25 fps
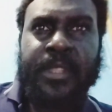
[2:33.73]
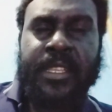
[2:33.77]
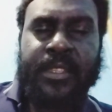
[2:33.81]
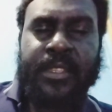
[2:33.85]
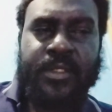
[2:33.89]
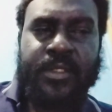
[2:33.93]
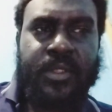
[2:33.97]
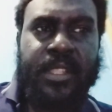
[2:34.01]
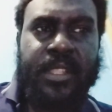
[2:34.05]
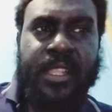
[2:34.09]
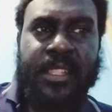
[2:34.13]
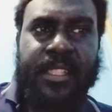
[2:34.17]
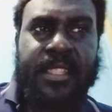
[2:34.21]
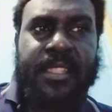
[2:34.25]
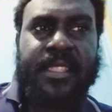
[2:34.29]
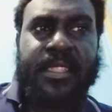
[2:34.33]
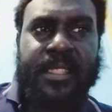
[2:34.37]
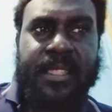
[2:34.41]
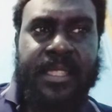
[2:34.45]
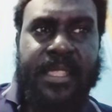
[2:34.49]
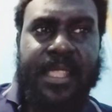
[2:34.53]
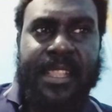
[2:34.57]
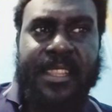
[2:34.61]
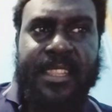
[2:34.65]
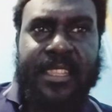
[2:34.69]
So that
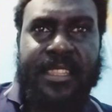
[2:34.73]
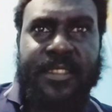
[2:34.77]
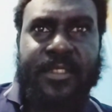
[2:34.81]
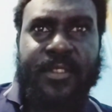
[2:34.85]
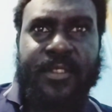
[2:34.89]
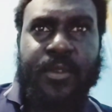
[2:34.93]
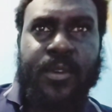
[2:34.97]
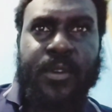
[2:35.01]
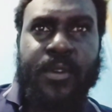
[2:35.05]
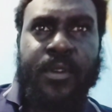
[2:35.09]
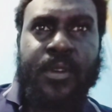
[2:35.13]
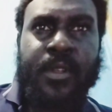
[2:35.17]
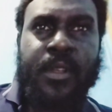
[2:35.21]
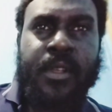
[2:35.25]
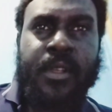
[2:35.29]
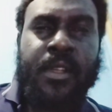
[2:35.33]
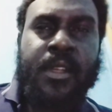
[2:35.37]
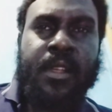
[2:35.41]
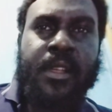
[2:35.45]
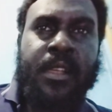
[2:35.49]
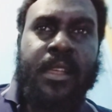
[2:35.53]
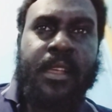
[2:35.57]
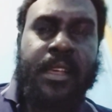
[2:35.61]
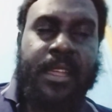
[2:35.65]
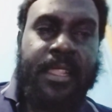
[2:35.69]
is your
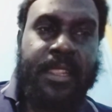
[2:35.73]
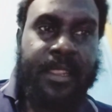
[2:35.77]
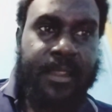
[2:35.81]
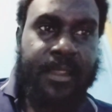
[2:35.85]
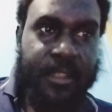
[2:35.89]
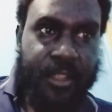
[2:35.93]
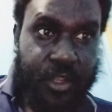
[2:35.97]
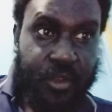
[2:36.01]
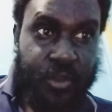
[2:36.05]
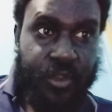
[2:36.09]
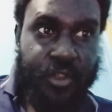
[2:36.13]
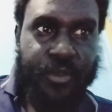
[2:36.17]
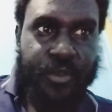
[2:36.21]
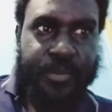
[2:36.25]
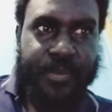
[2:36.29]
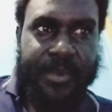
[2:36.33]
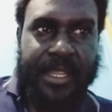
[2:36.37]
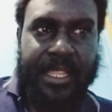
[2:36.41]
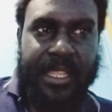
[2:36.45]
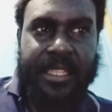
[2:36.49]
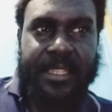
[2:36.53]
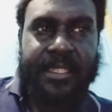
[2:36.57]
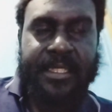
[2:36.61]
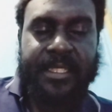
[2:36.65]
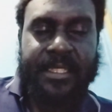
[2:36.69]
and YouTube
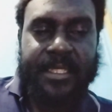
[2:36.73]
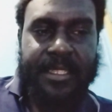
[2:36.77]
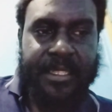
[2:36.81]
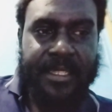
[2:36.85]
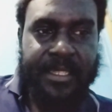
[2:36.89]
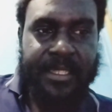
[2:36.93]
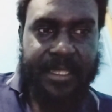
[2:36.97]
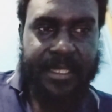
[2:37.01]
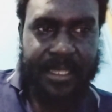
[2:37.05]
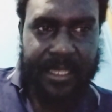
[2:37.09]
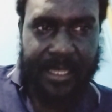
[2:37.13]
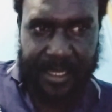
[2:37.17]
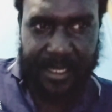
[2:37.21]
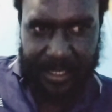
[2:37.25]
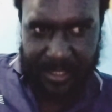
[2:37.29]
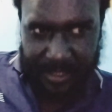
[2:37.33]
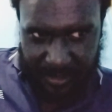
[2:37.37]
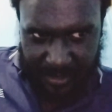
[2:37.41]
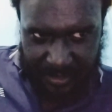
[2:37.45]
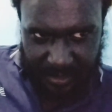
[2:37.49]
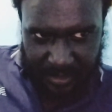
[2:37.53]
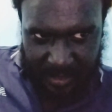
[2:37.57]
niche. Yeah.